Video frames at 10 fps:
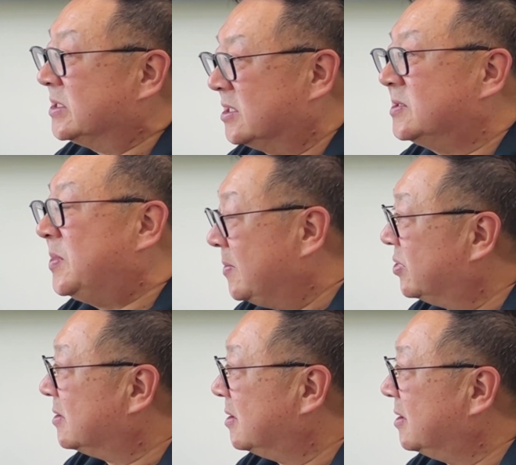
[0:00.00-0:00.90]
business
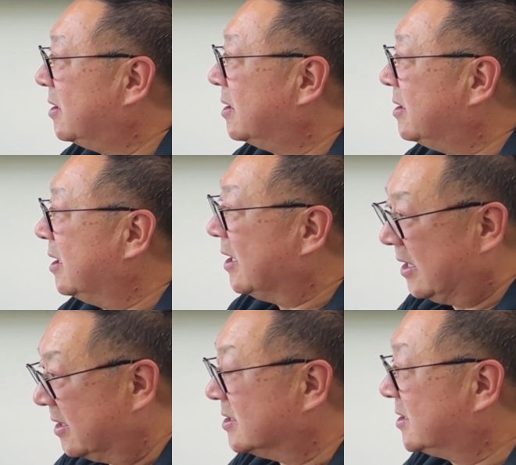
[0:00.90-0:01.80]
people
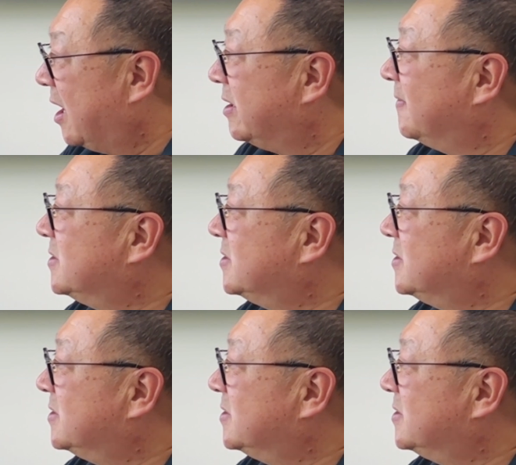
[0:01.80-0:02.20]
in this kind of